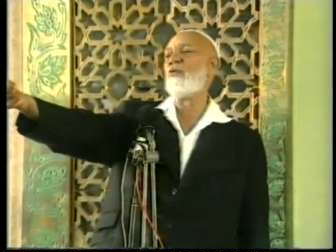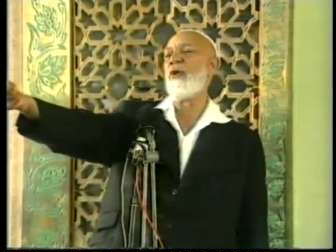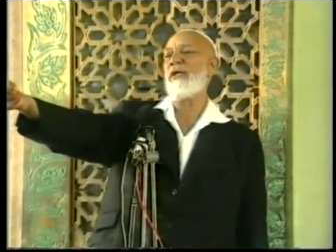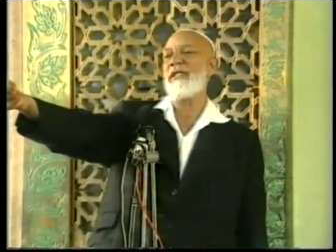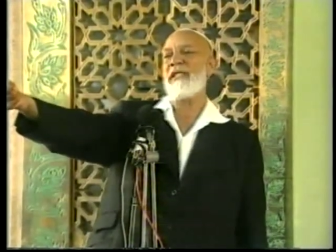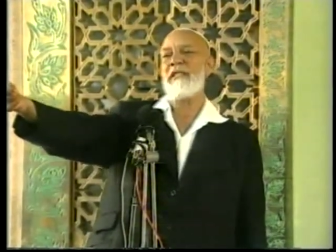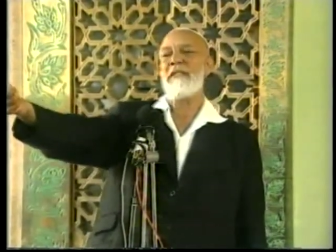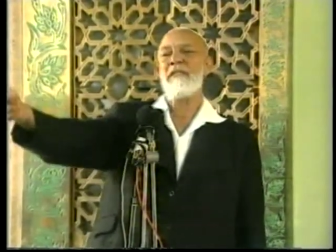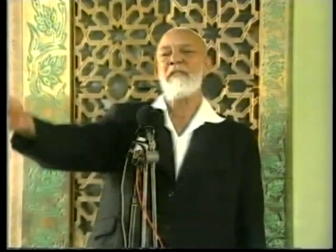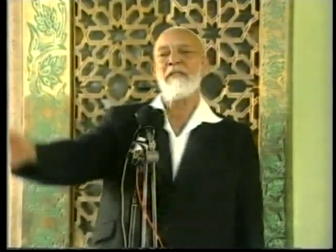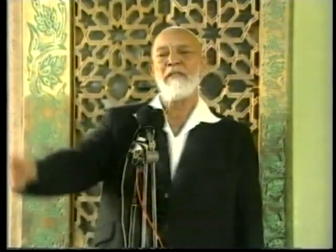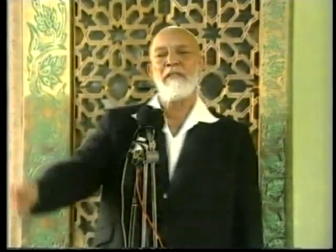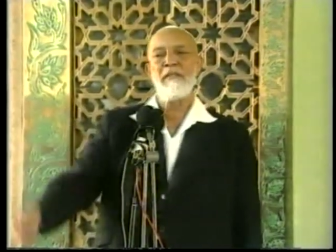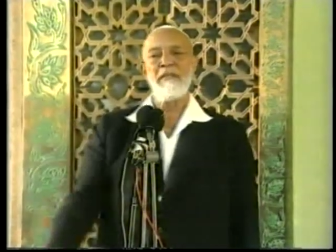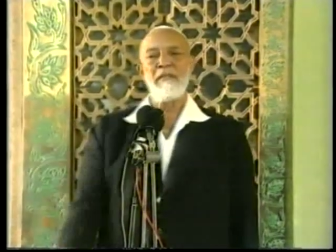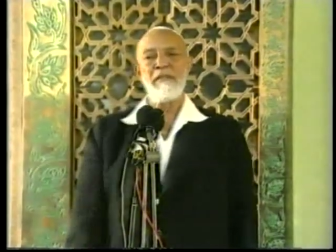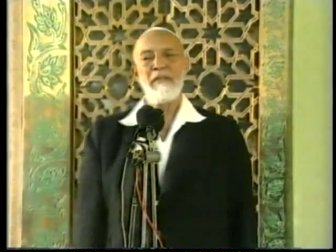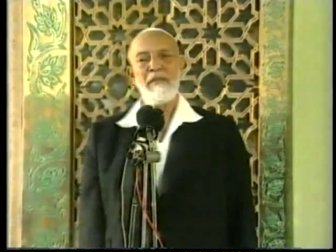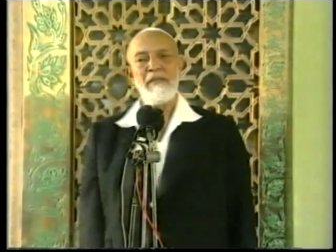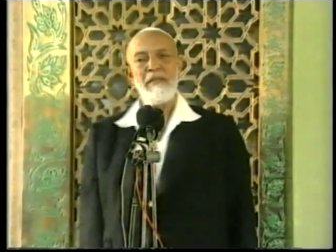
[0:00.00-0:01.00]
you got it.
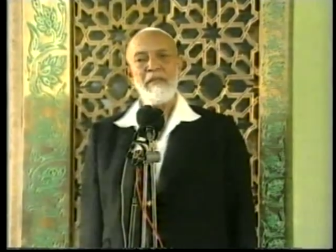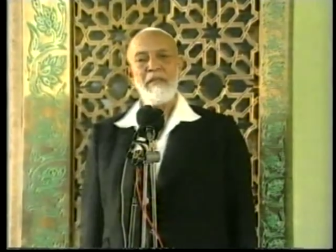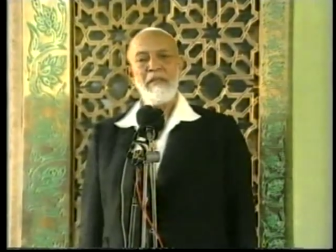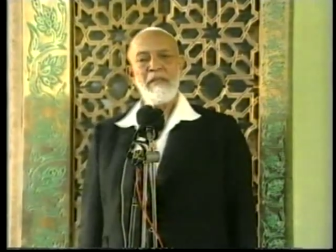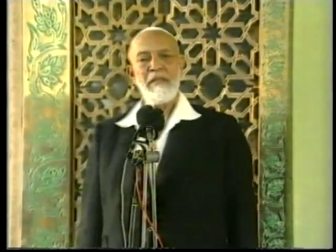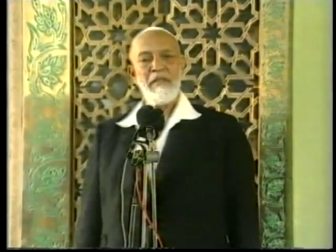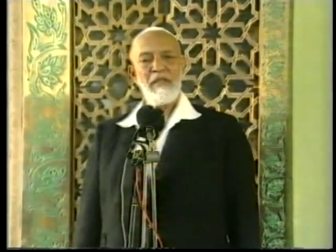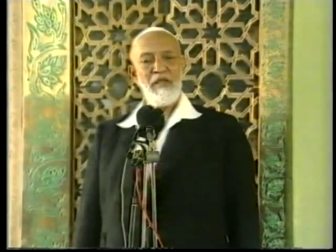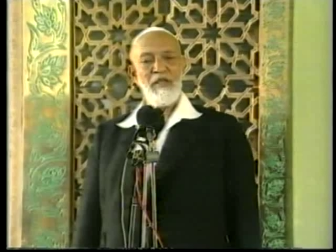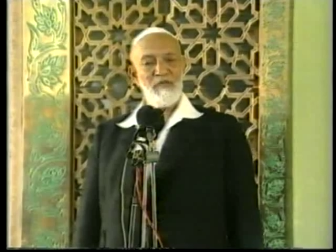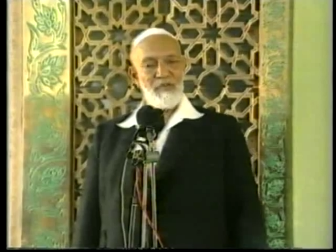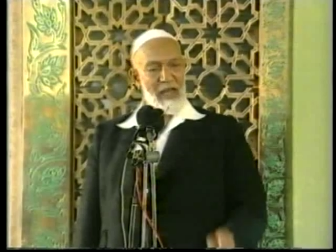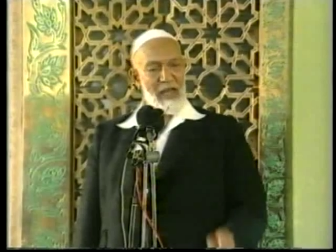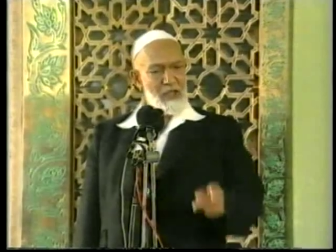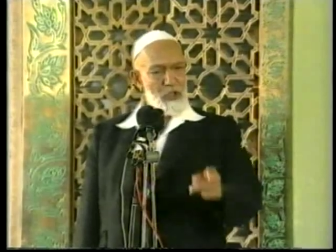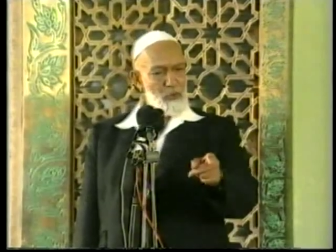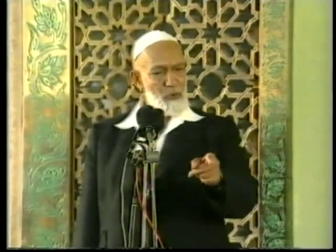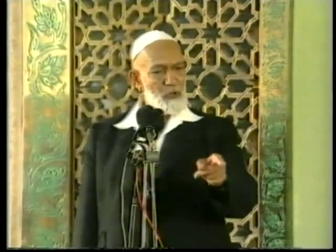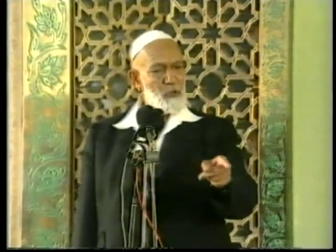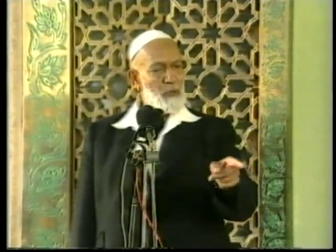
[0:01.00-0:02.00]
If
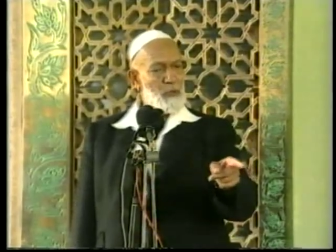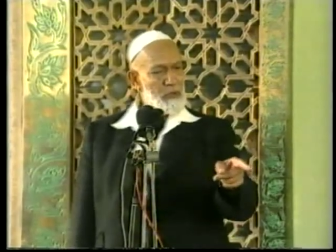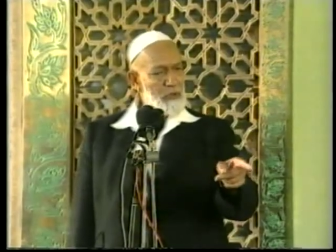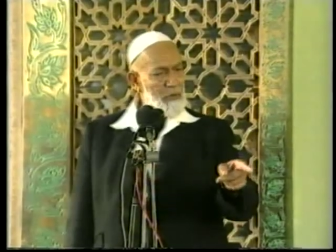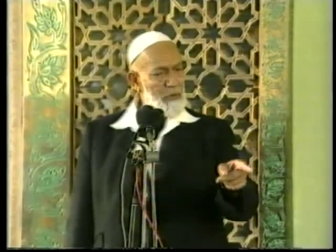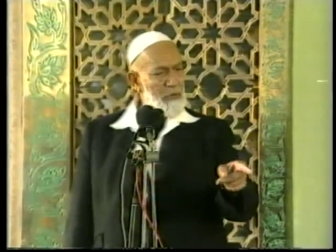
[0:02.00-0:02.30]
that is what you